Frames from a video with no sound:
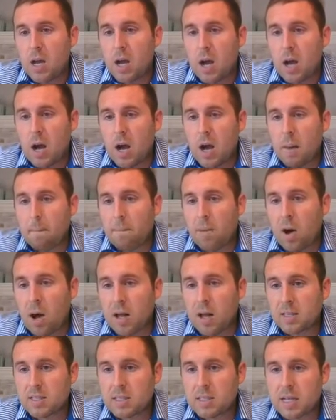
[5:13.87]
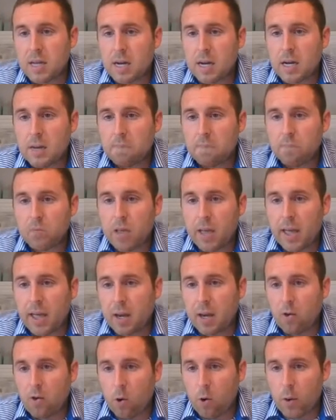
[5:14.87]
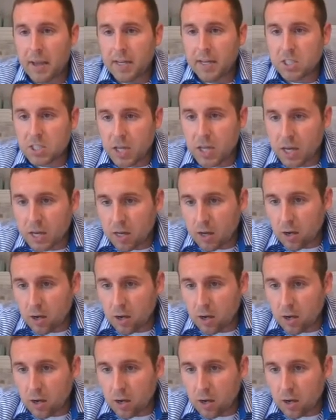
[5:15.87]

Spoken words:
Bosnia, okay, Croatia.